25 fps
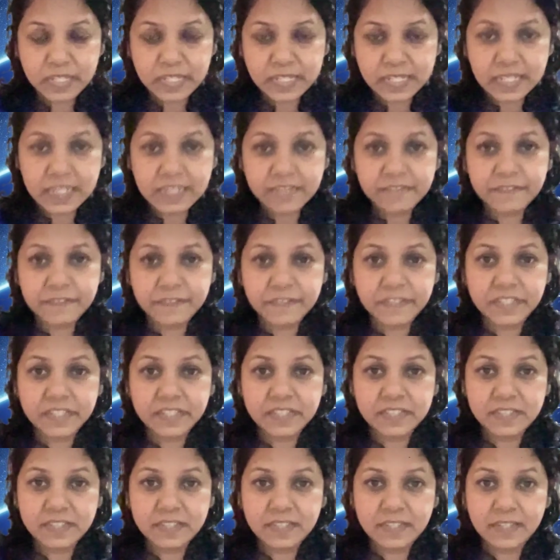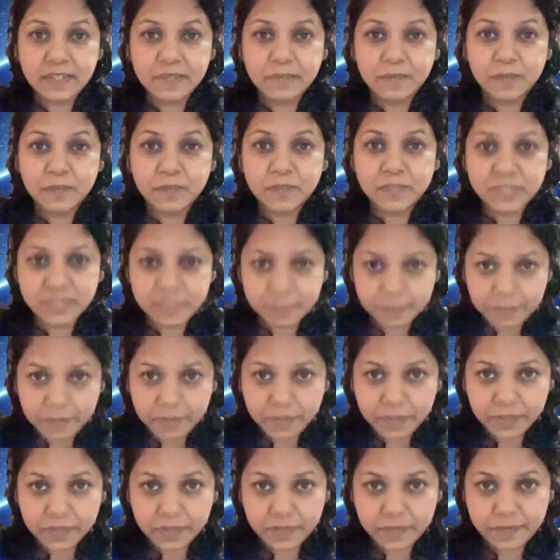life gets a little more
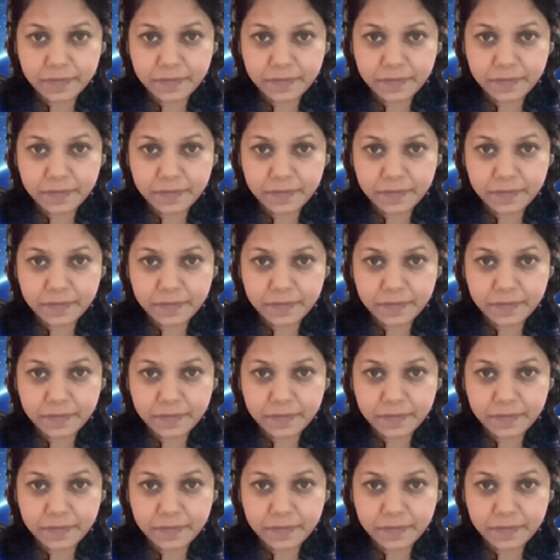simpler.